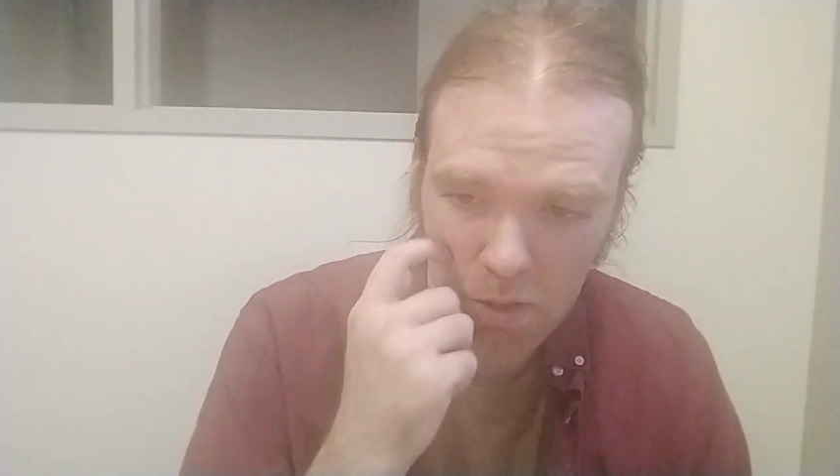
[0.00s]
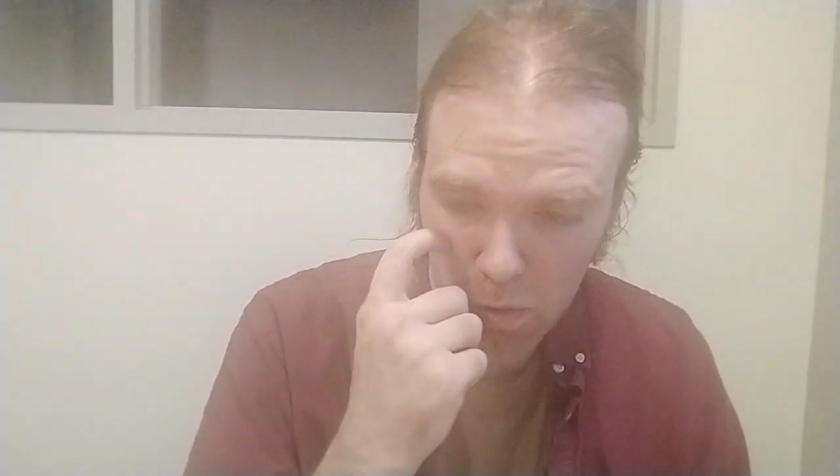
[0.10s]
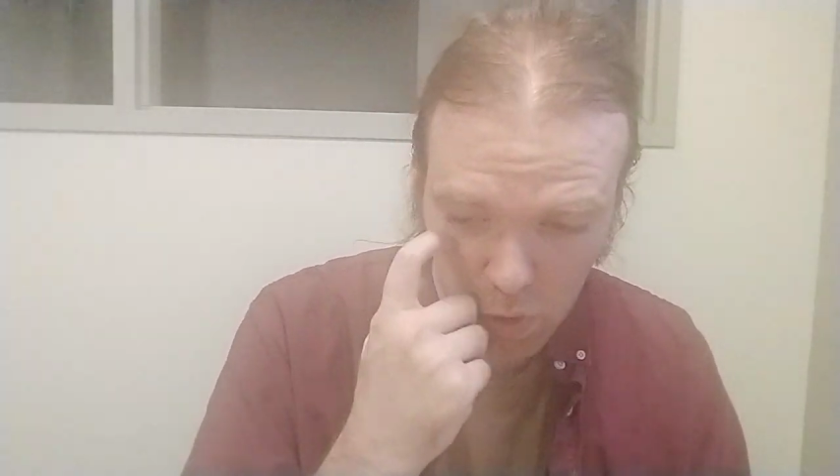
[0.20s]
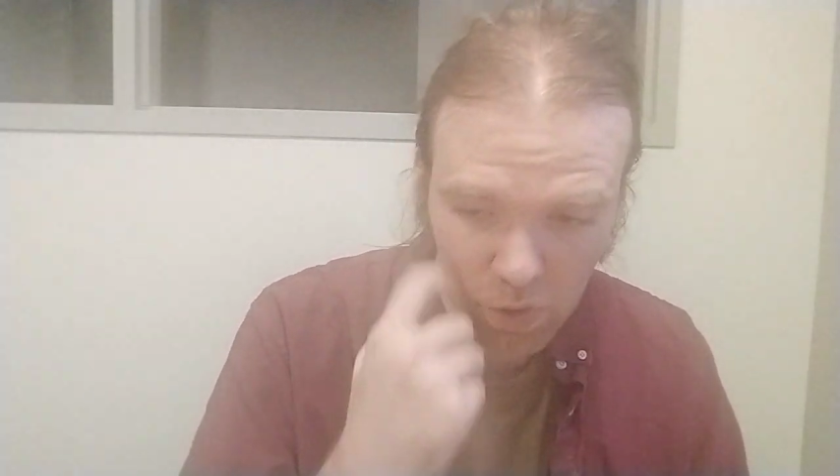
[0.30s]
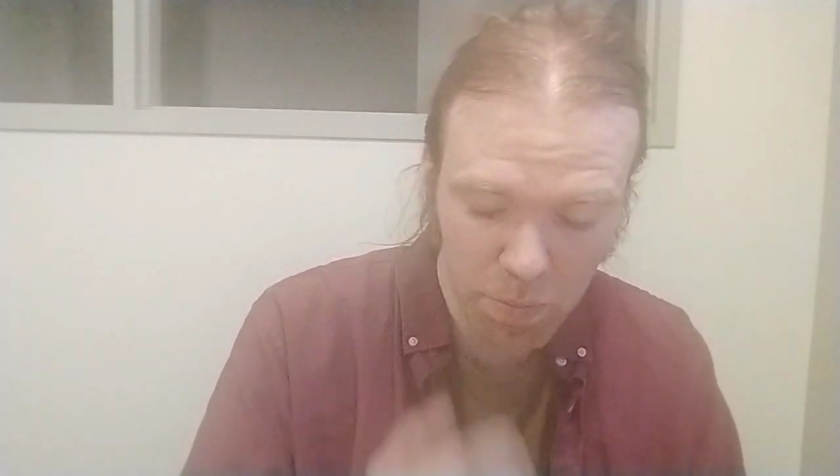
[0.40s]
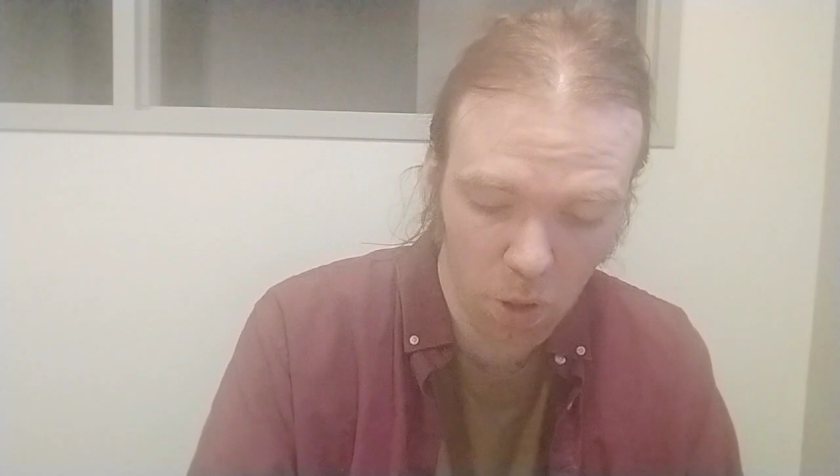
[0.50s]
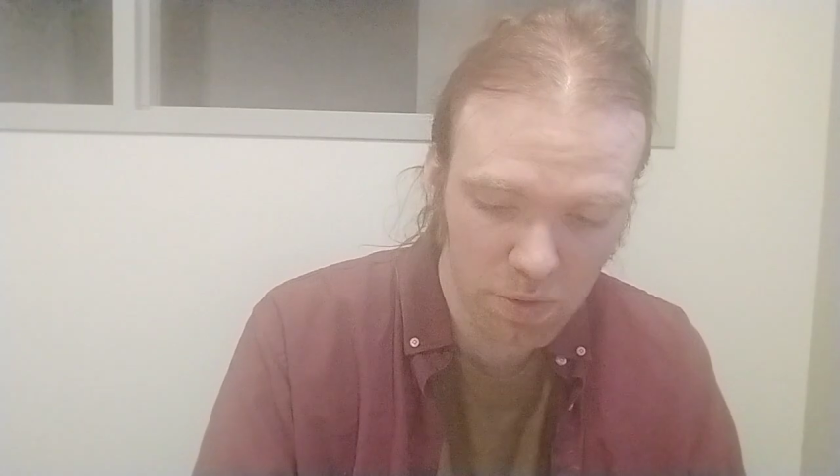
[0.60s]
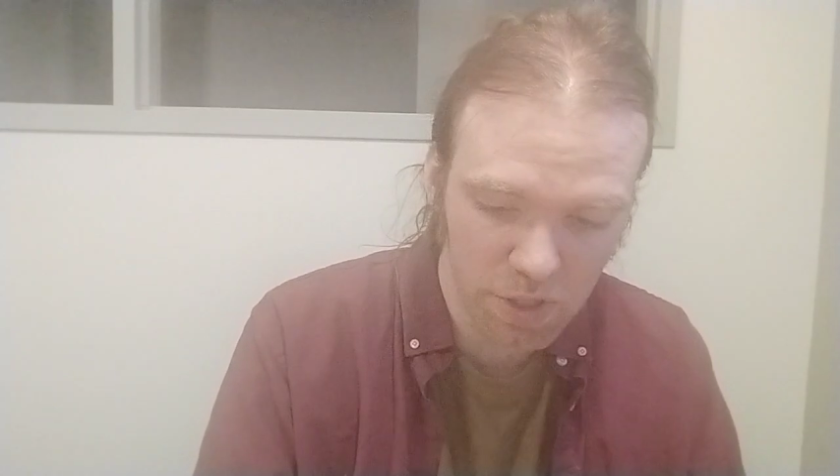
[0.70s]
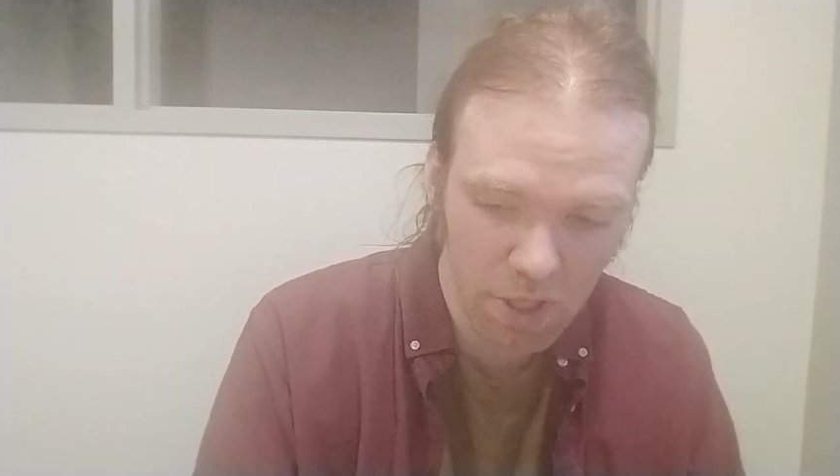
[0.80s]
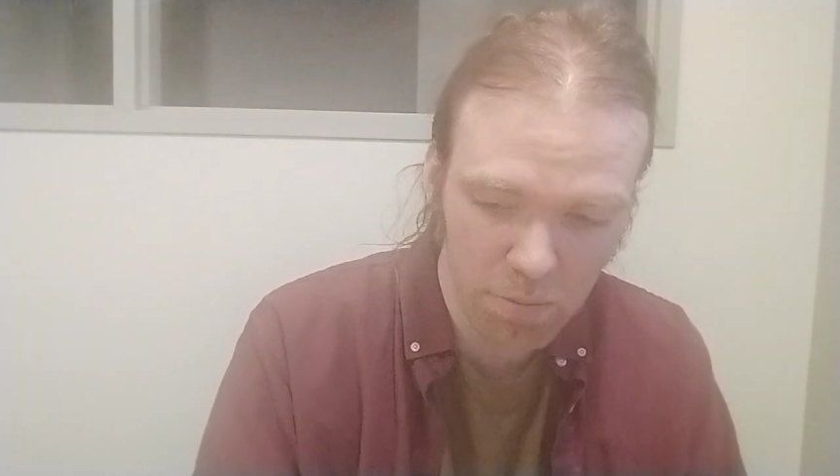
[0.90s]
or
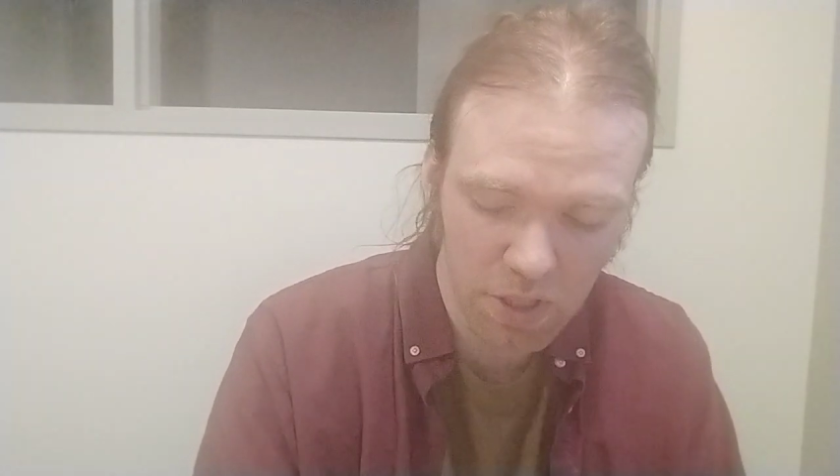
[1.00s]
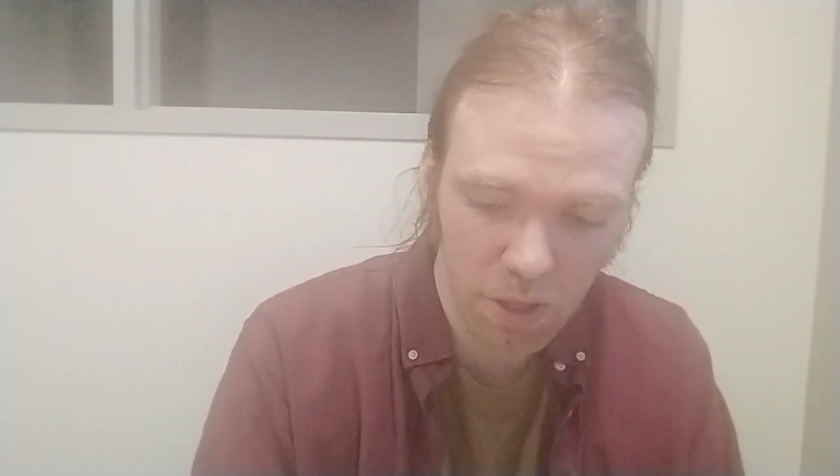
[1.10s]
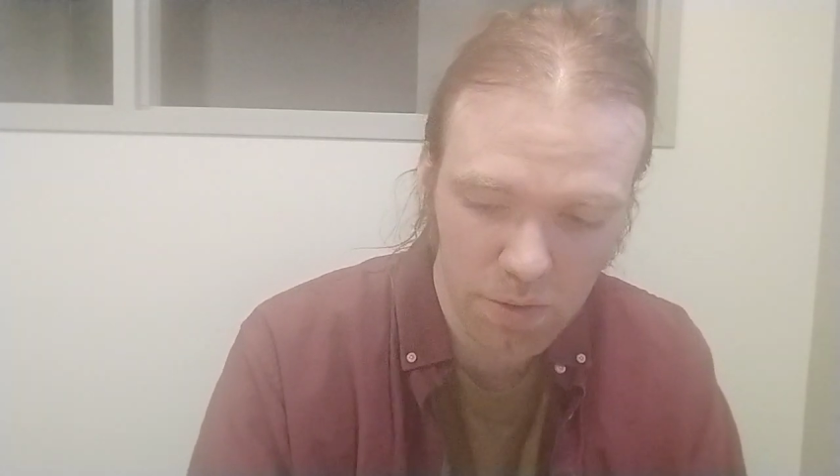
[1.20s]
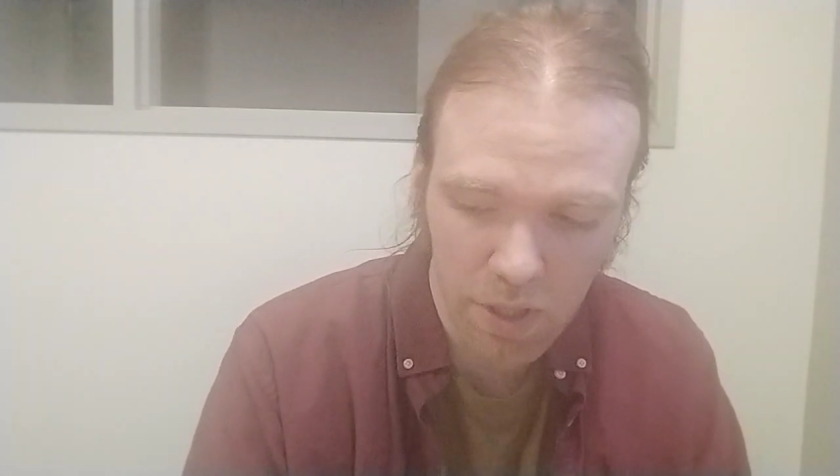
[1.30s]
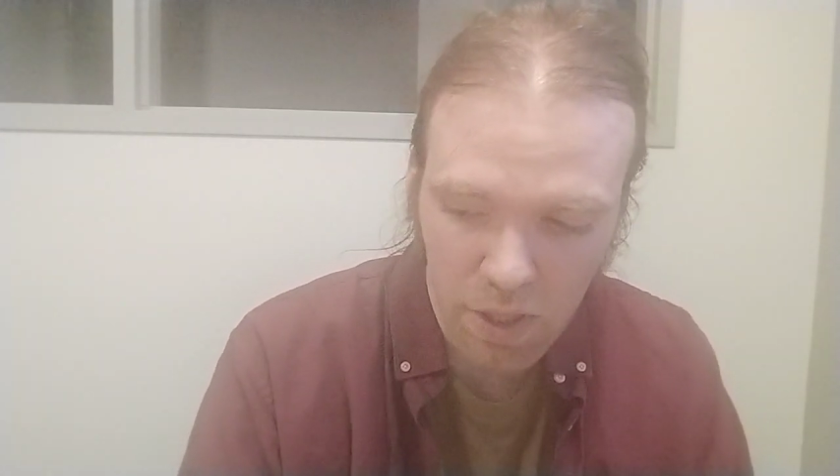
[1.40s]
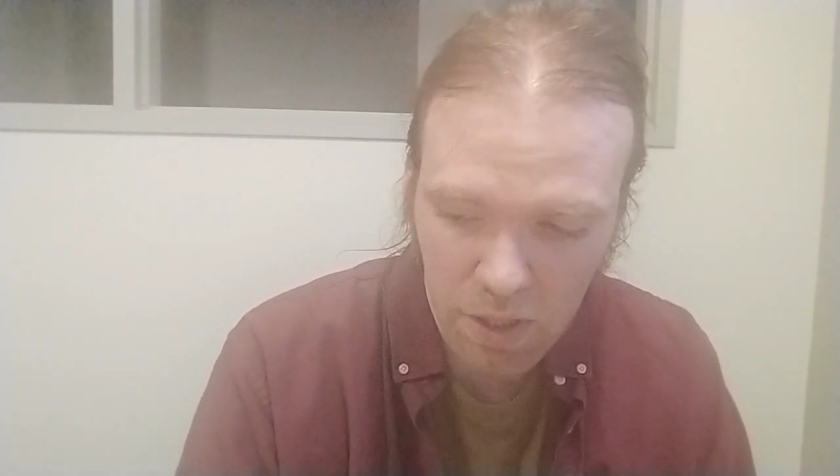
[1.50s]
pluripotent stem cells,